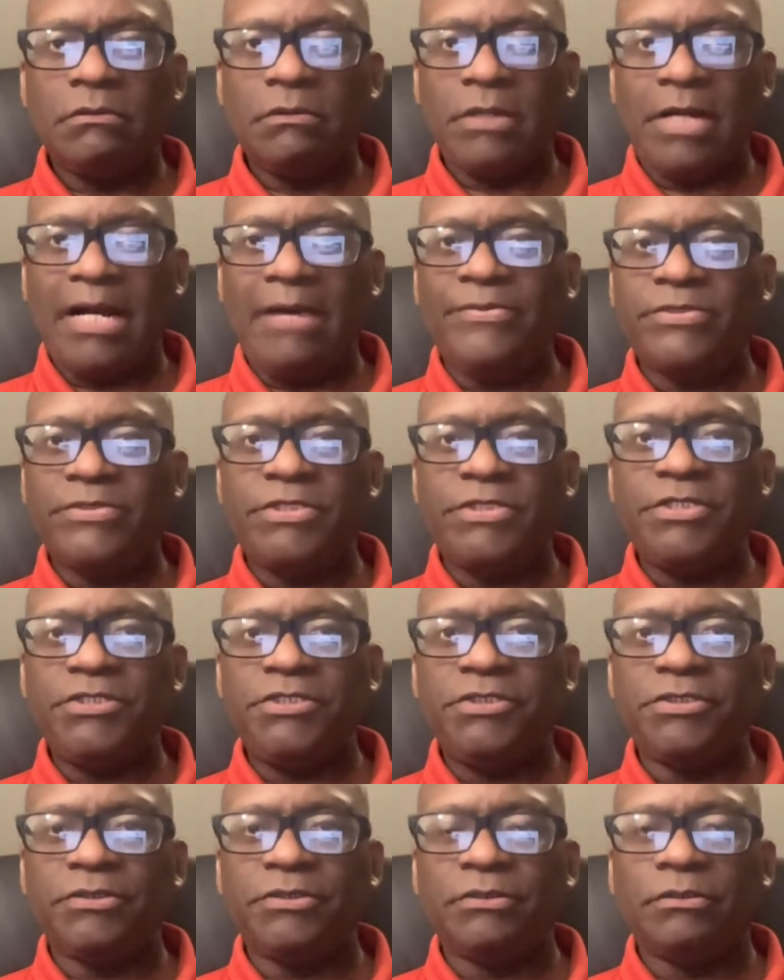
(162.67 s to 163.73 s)

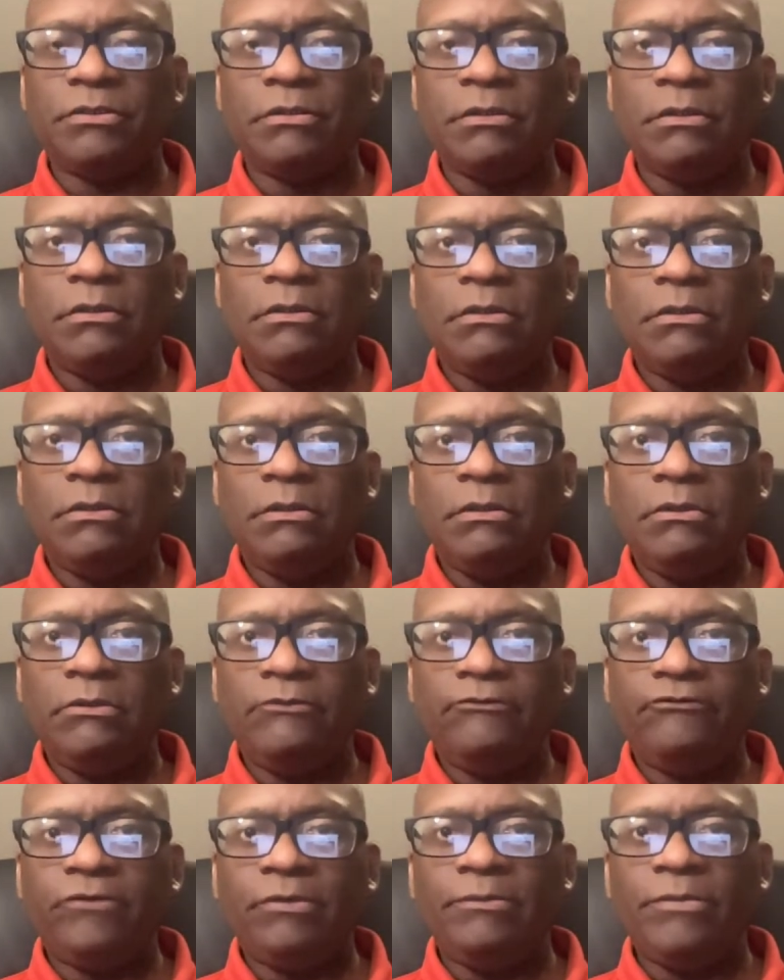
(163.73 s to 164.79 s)
competition
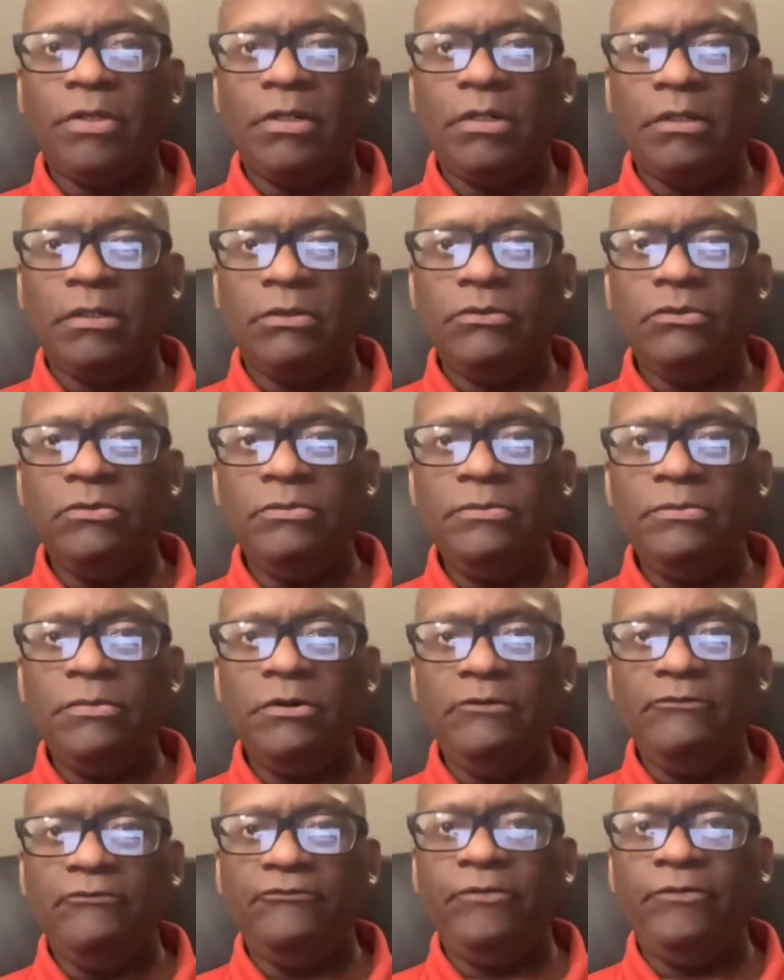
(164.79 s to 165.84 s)
from a group
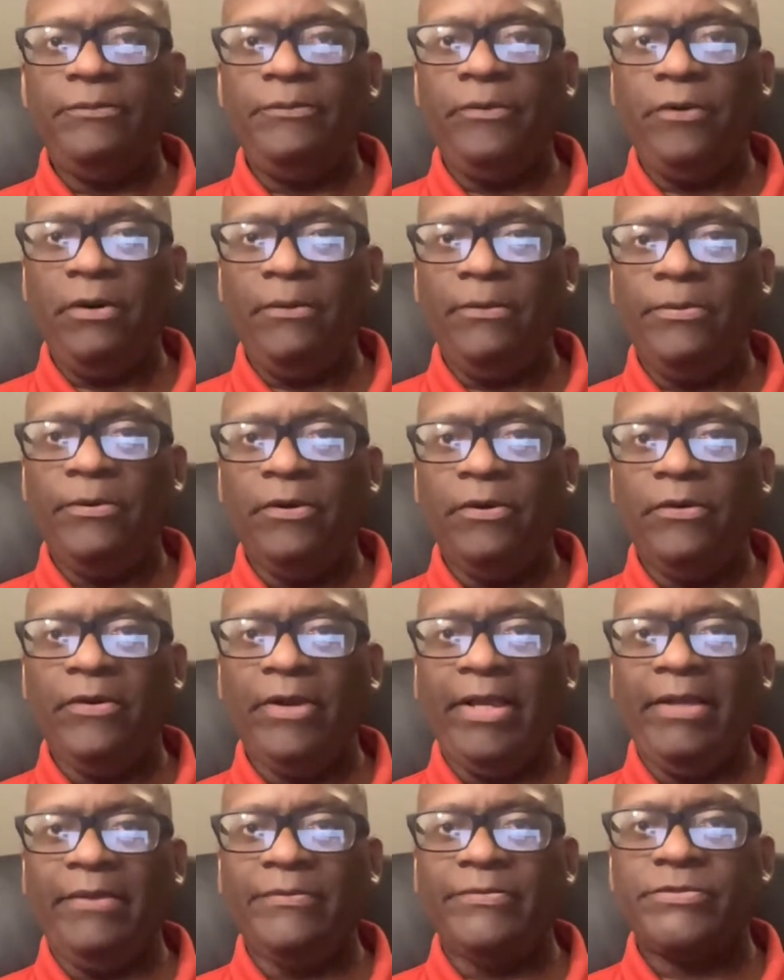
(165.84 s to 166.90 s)
of football
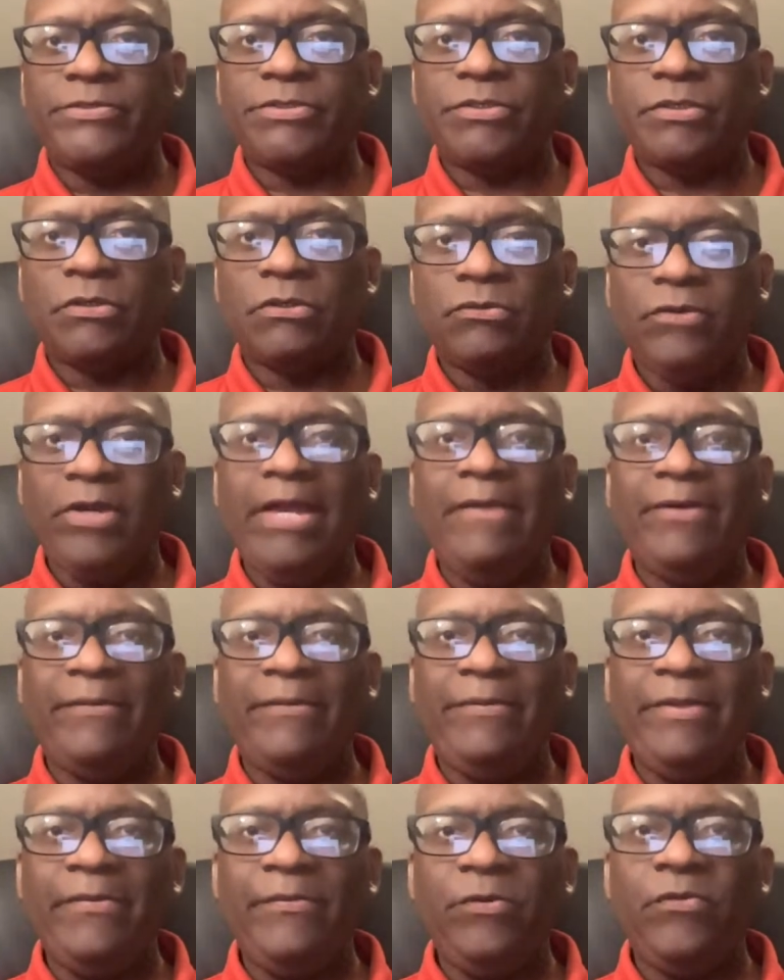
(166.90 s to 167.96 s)
programs ran by
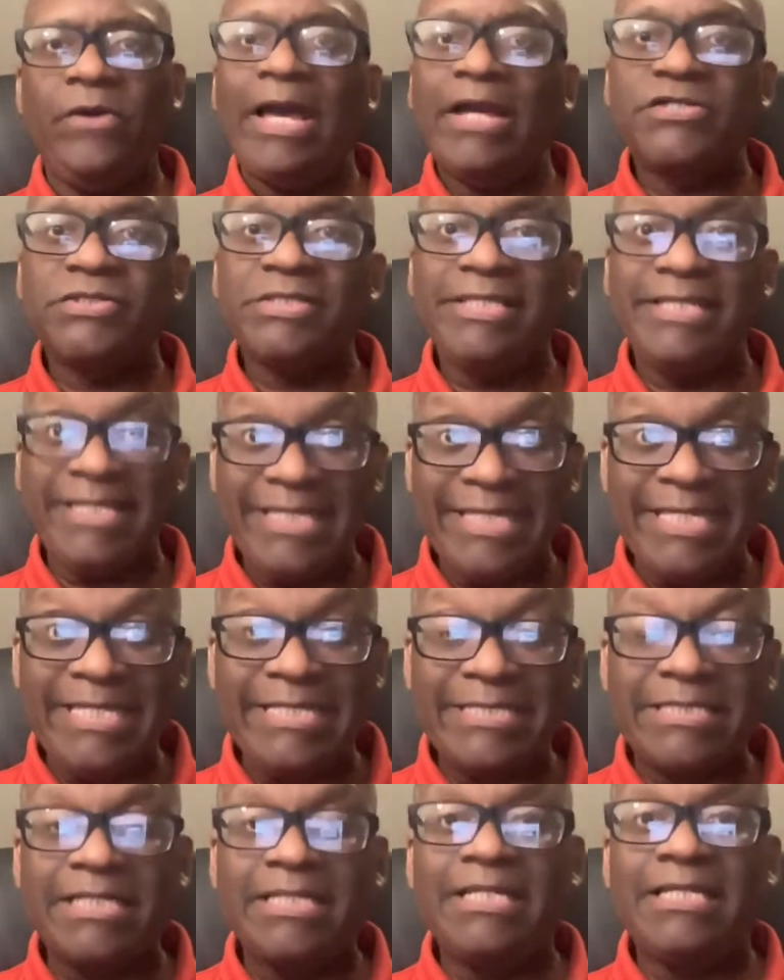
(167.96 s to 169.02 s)
people who actually
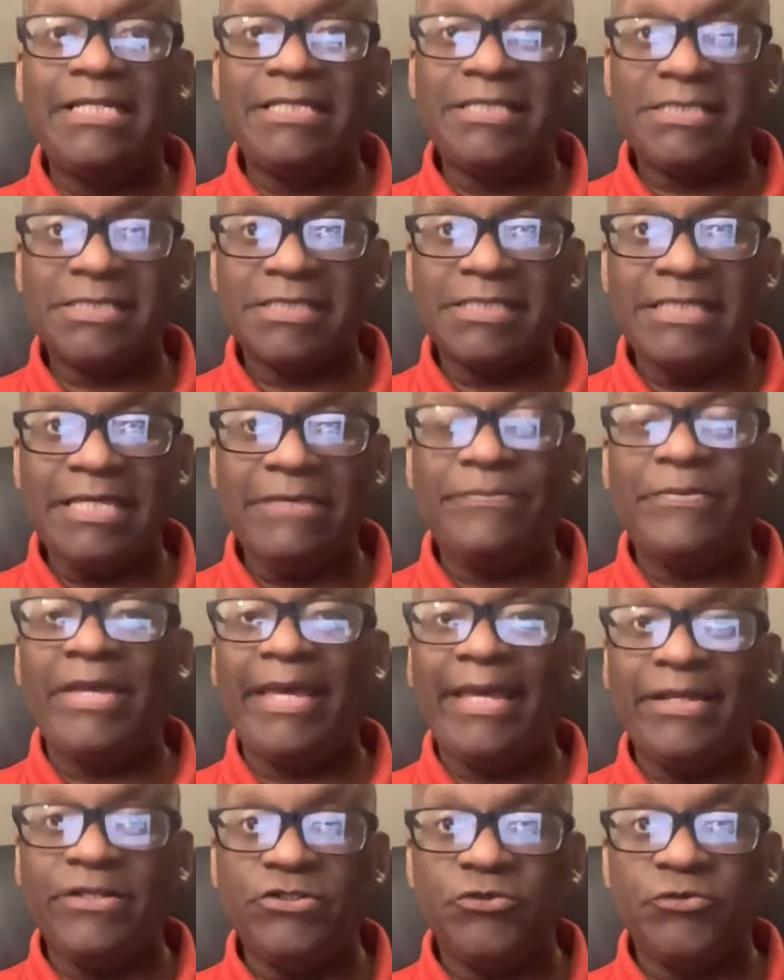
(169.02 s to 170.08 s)
eat, sleep,
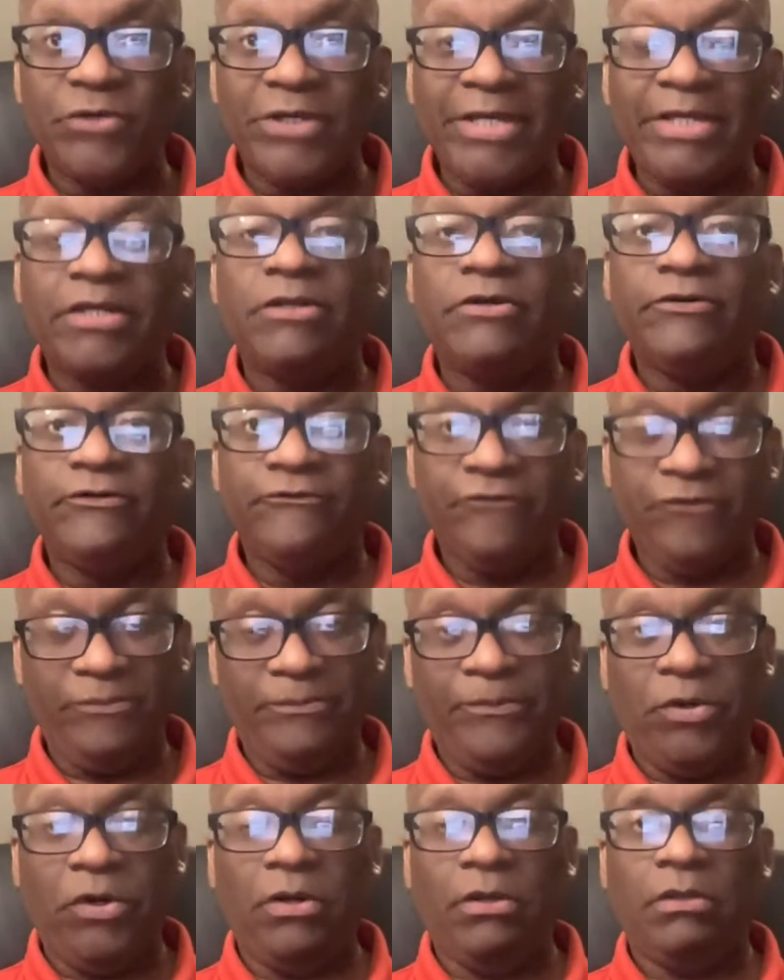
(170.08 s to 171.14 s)
and drink
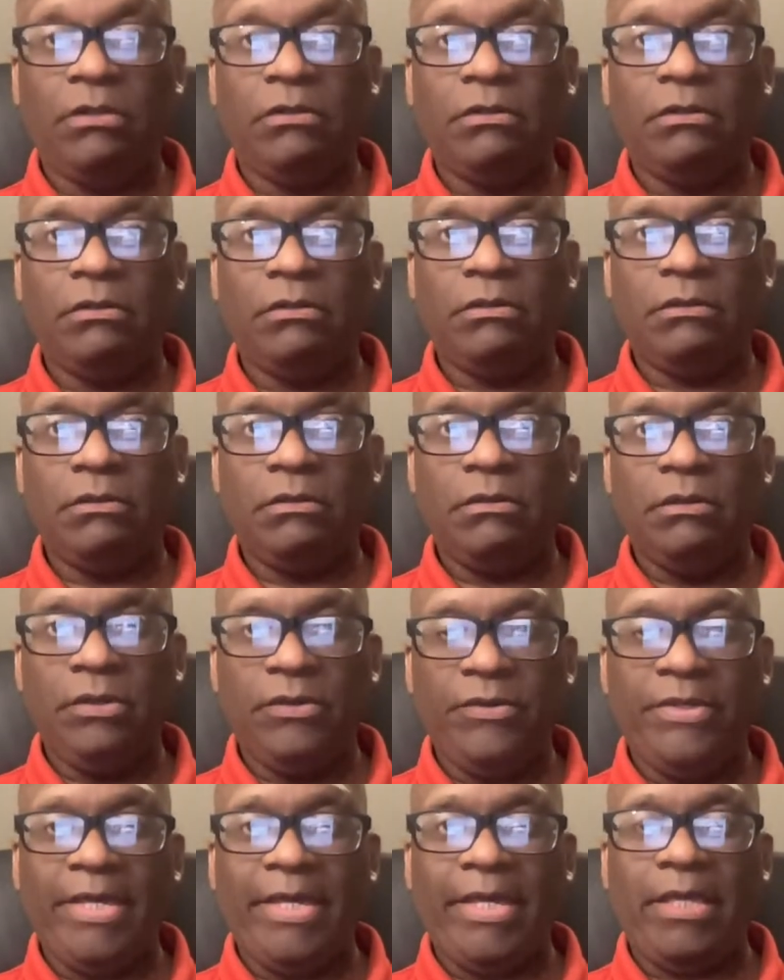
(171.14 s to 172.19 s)
football.
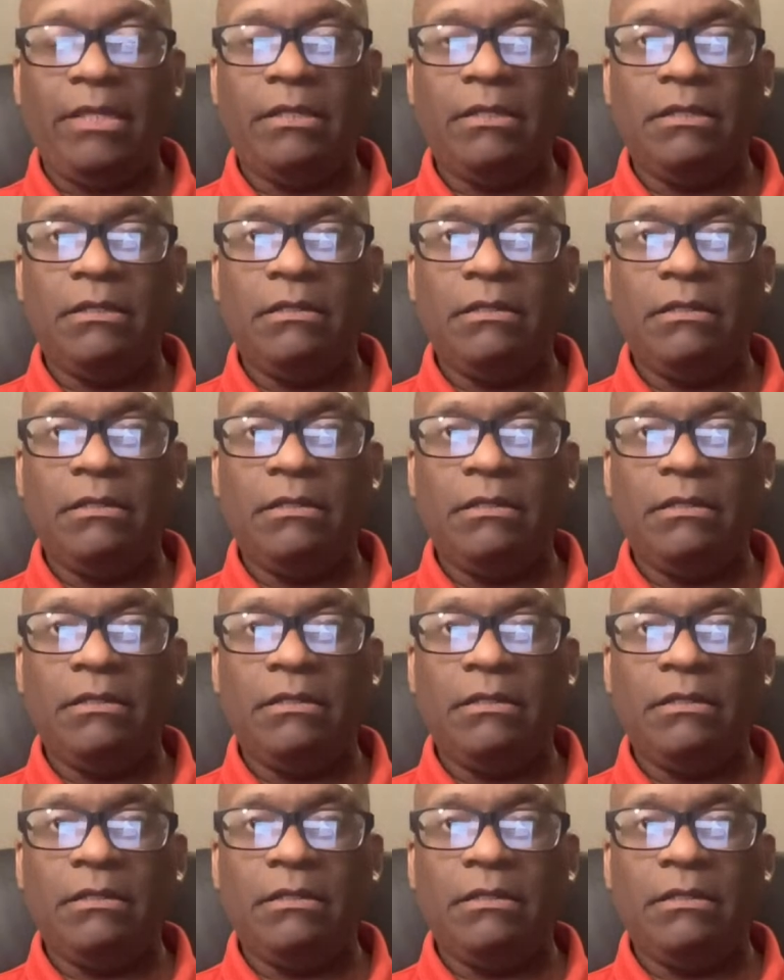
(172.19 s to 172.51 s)
Okay.